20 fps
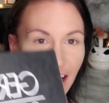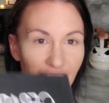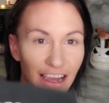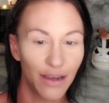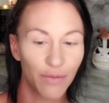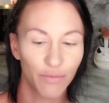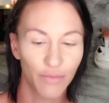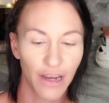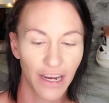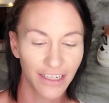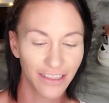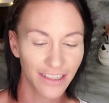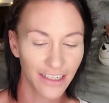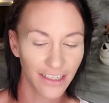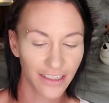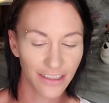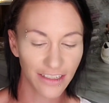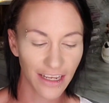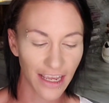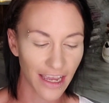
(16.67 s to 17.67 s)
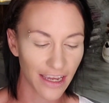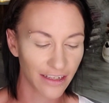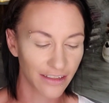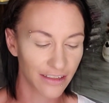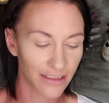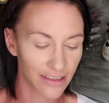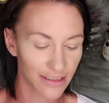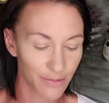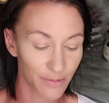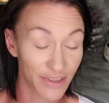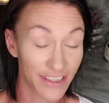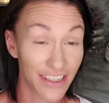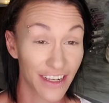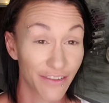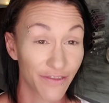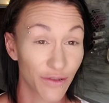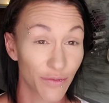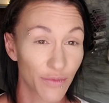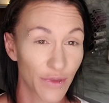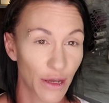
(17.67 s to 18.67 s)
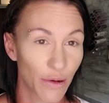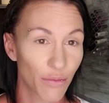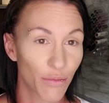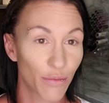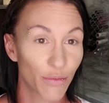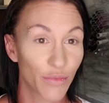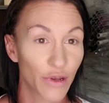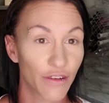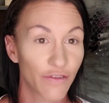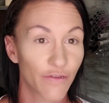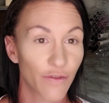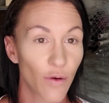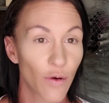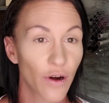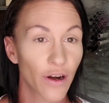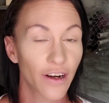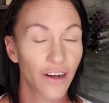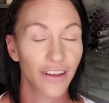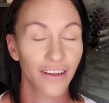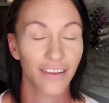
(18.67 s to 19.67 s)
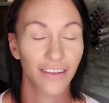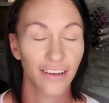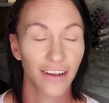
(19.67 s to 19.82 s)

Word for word: Um, I did get some stuff from them before.